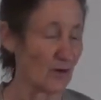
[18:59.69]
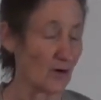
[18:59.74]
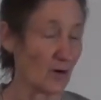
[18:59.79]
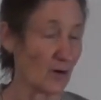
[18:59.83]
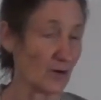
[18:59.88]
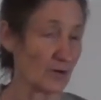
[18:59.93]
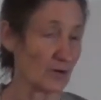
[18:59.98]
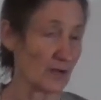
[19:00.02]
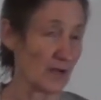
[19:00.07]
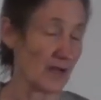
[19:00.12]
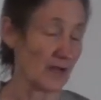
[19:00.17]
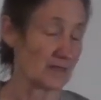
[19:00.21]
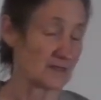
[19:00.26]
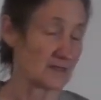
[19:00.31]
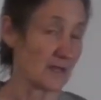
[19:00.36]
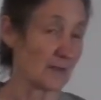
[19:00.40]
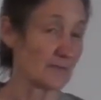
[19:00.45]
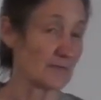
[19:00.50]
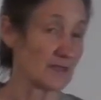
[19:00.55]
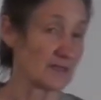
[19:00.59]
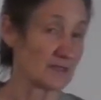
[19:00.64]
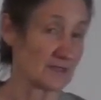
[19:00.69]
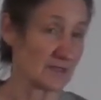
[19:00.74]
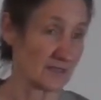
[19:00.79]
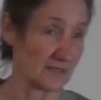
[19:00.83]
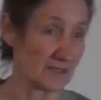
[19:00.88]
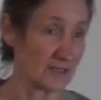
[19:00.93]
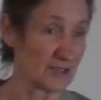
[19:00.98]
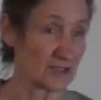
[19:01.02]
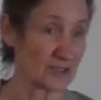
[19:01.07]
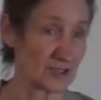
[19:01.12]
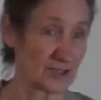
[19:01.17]
Or something
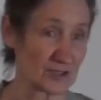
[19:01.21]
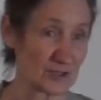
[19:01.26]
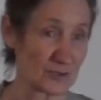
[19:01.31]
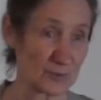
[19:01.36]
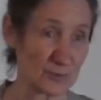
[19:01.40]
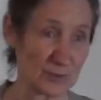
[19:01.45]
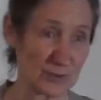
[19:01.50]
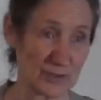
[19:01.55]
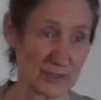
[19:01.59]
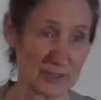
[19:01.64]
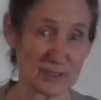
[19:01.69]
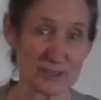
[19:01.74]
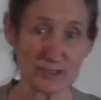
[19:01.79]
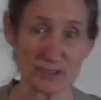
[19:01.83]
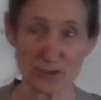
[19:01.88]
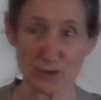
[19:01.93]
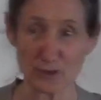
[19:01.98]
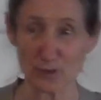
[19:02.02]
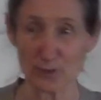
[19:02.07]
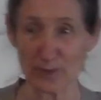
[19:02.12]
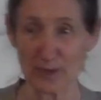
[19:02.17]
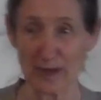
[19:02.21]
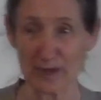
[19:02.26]
delicious to put into your